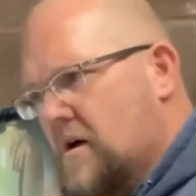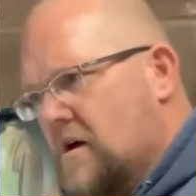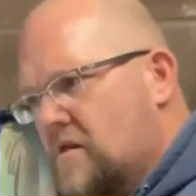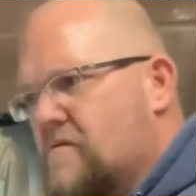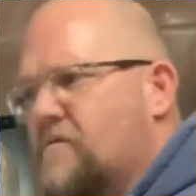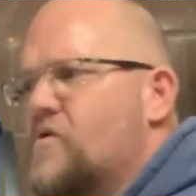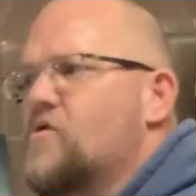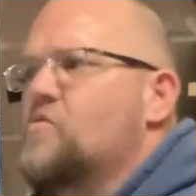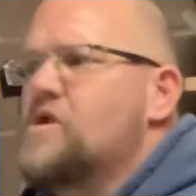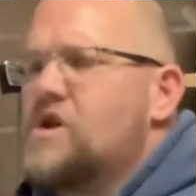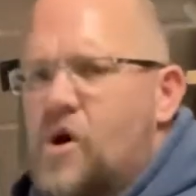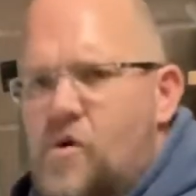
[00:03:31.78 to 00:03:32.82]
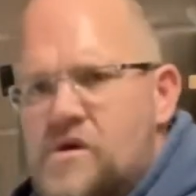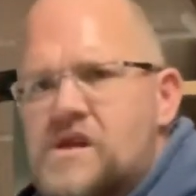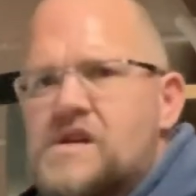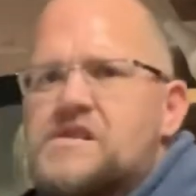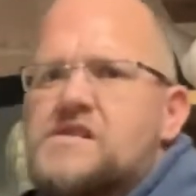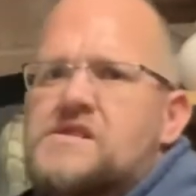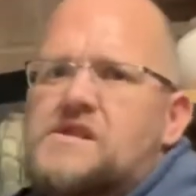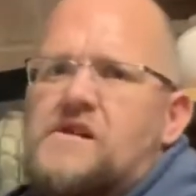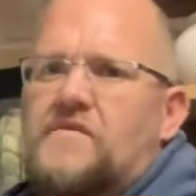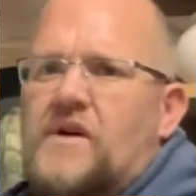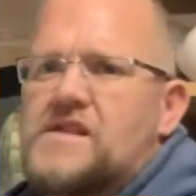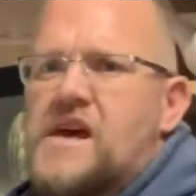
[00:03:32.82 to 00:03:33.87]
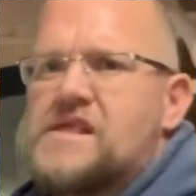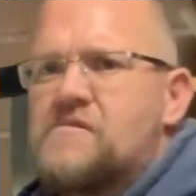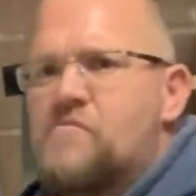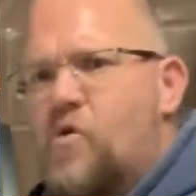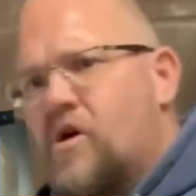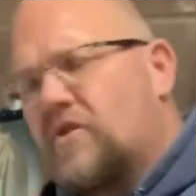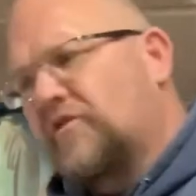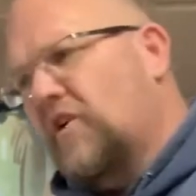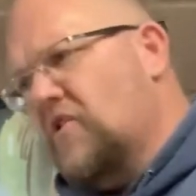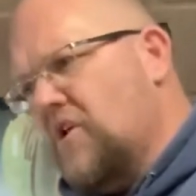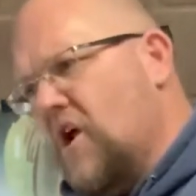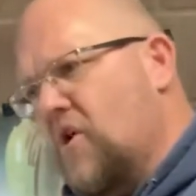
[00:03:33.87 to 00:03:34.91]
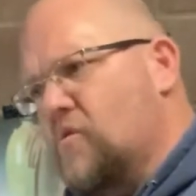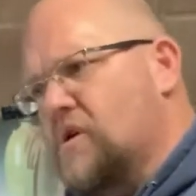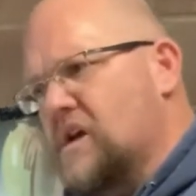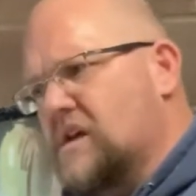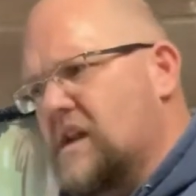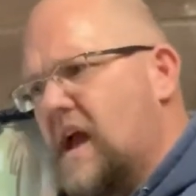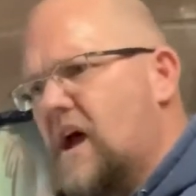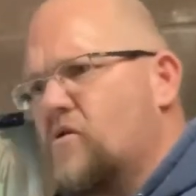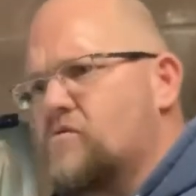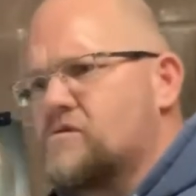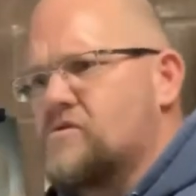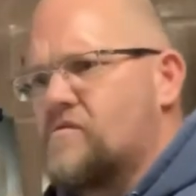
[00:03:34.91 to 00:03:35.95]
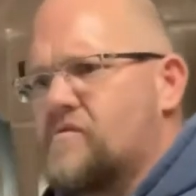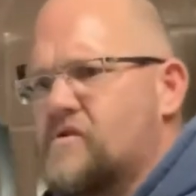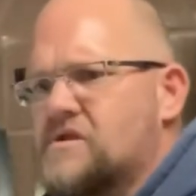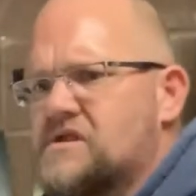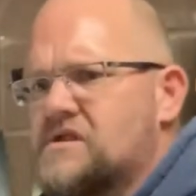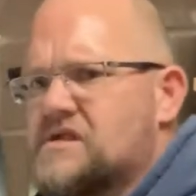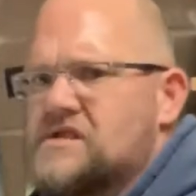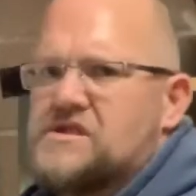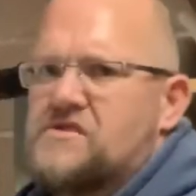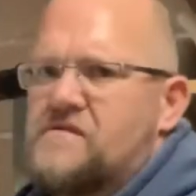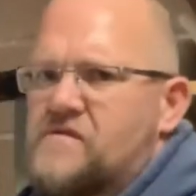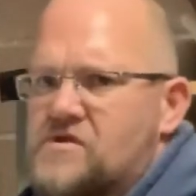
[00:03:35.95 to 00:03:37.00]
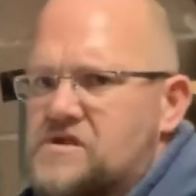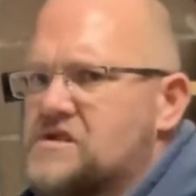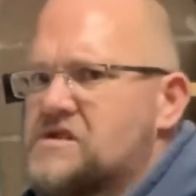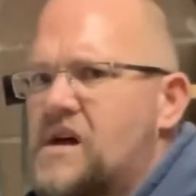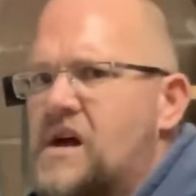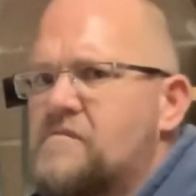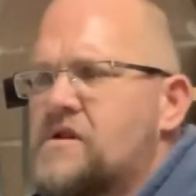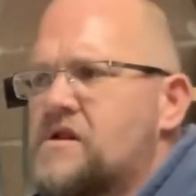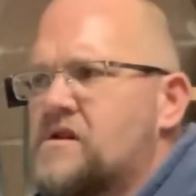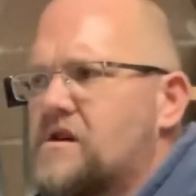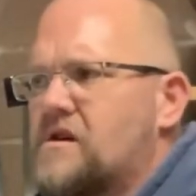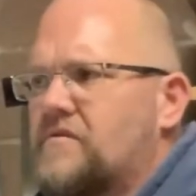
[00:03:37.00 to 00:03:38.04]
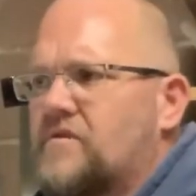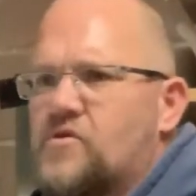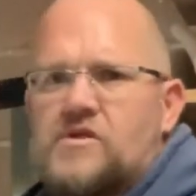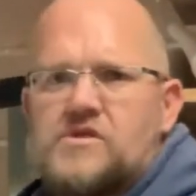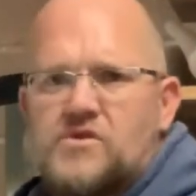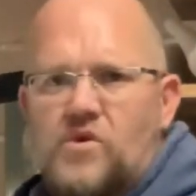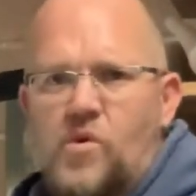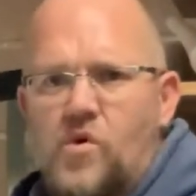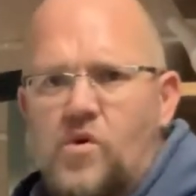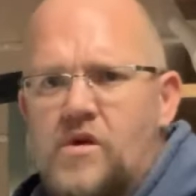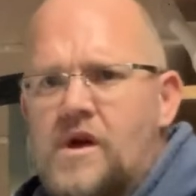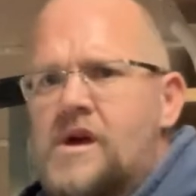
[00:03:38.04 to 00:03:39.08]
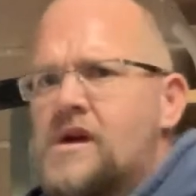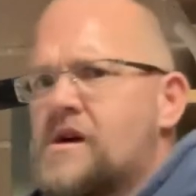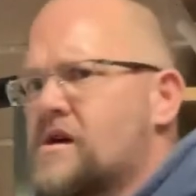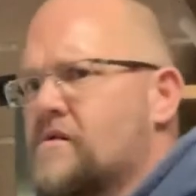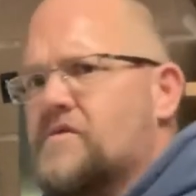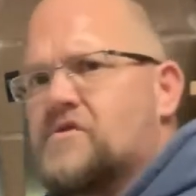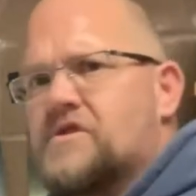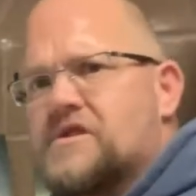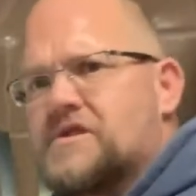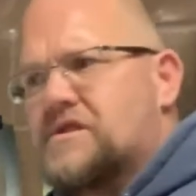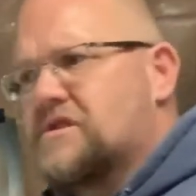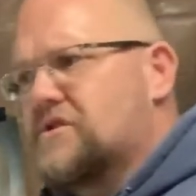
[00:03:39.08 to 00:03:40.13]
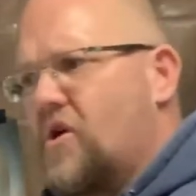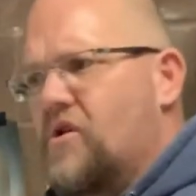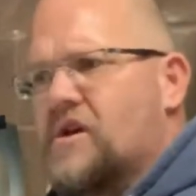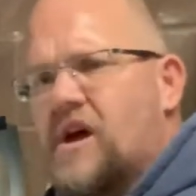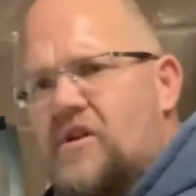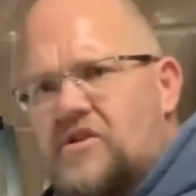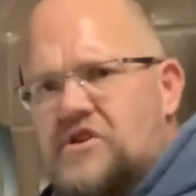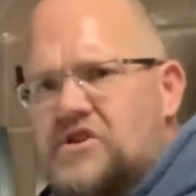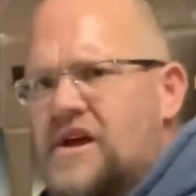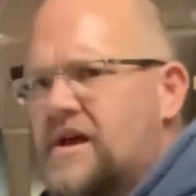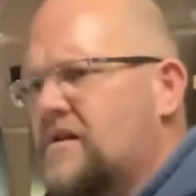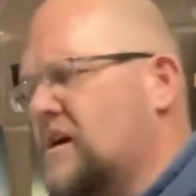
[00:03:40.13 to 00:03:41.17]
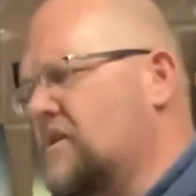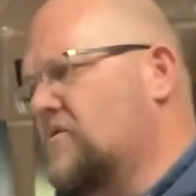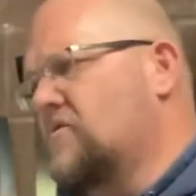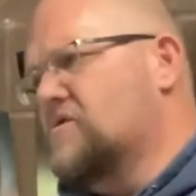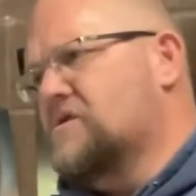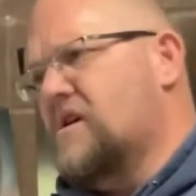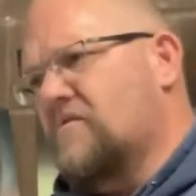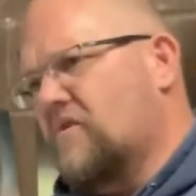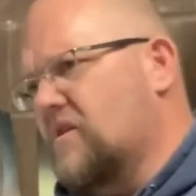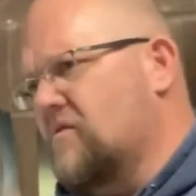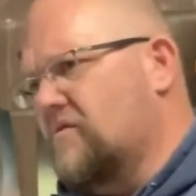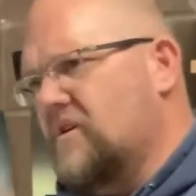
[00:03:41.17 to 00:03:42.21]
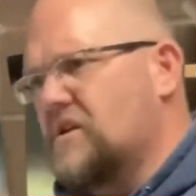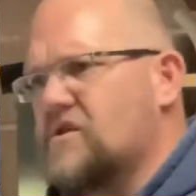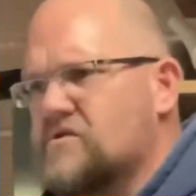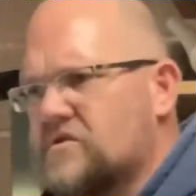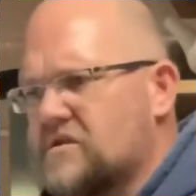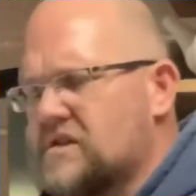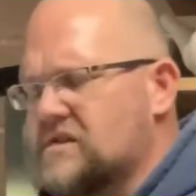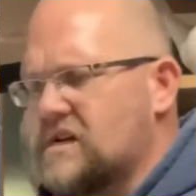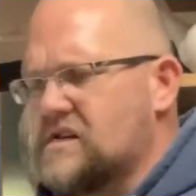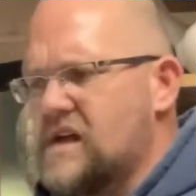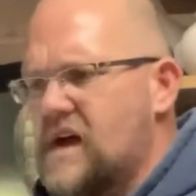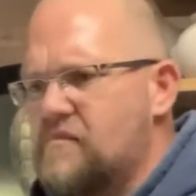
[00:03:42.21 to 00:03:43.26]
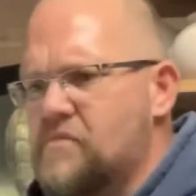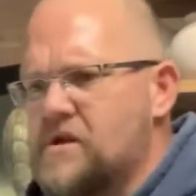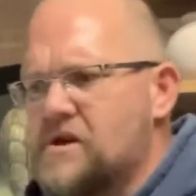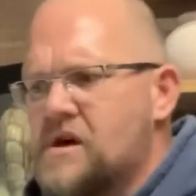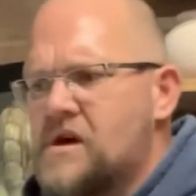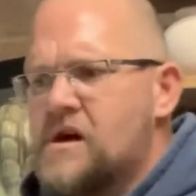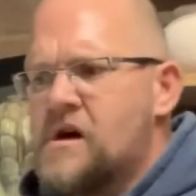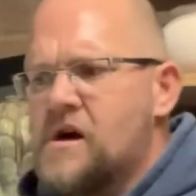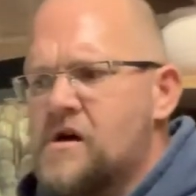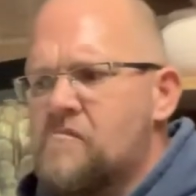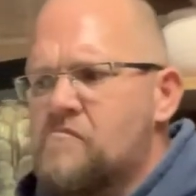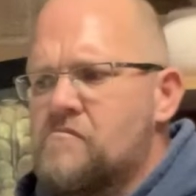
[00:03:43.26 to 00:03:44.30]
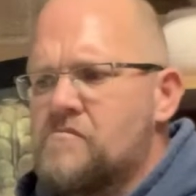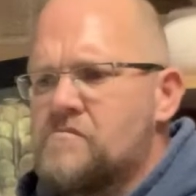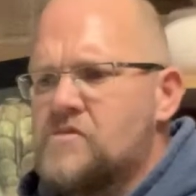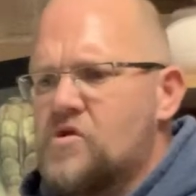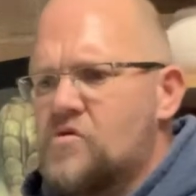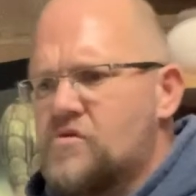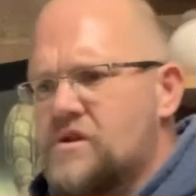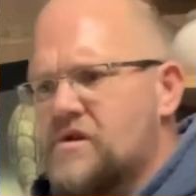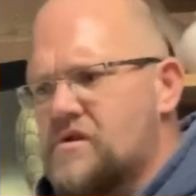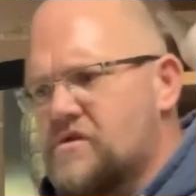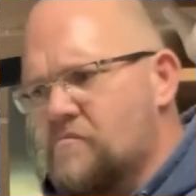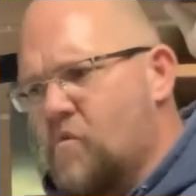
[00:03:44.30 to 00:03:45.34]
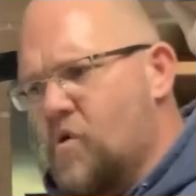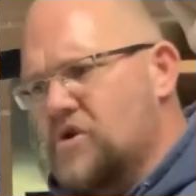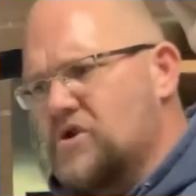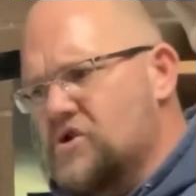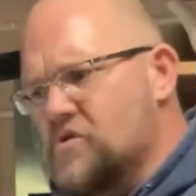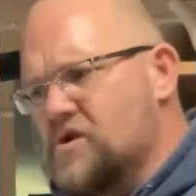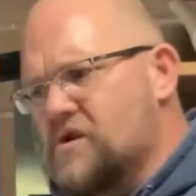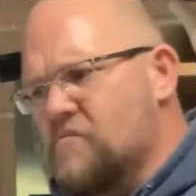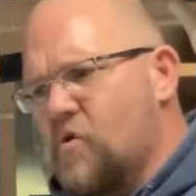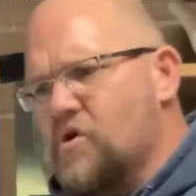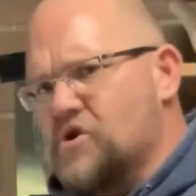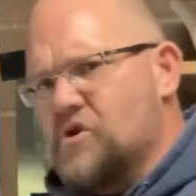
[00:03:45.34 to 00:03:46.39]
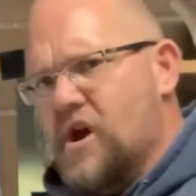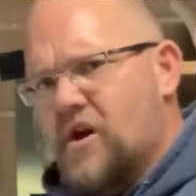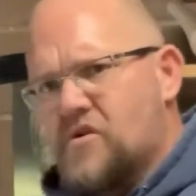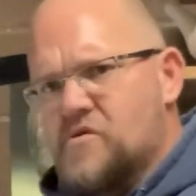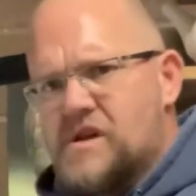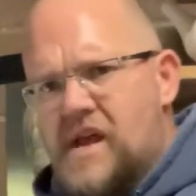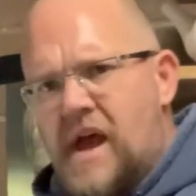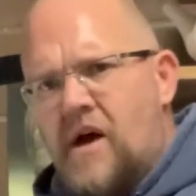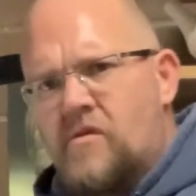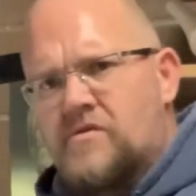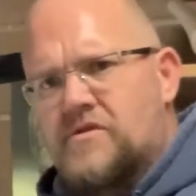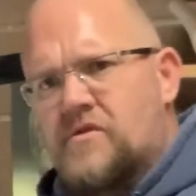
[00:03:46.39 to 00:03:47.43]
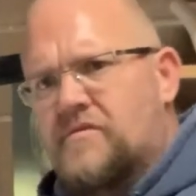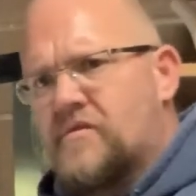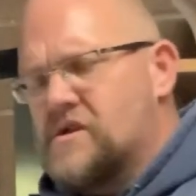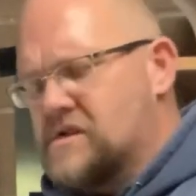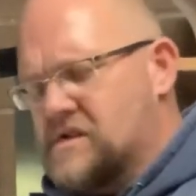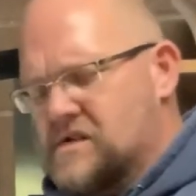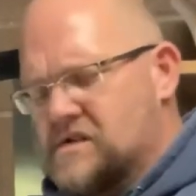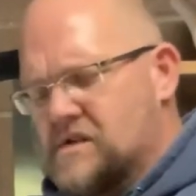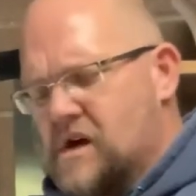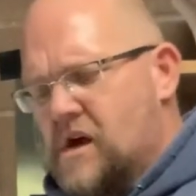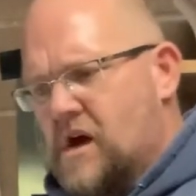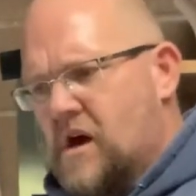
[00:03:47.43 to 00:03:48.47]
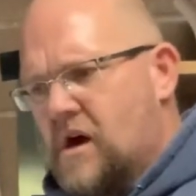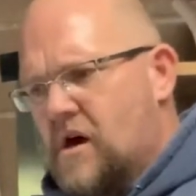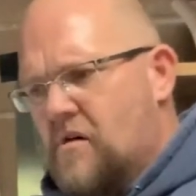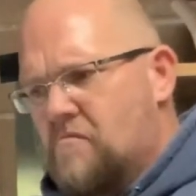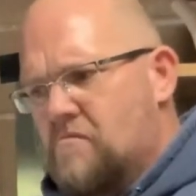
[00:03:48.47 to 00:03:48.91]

the further we go in this and stuff like that, the more I'll start narrowing it down. So for instance, this is our first assignment. If you're in school, if you're just starting out on the channel, I know there's several other videos and things like that, but the more you do it, the more you narrow it down. So for instance, I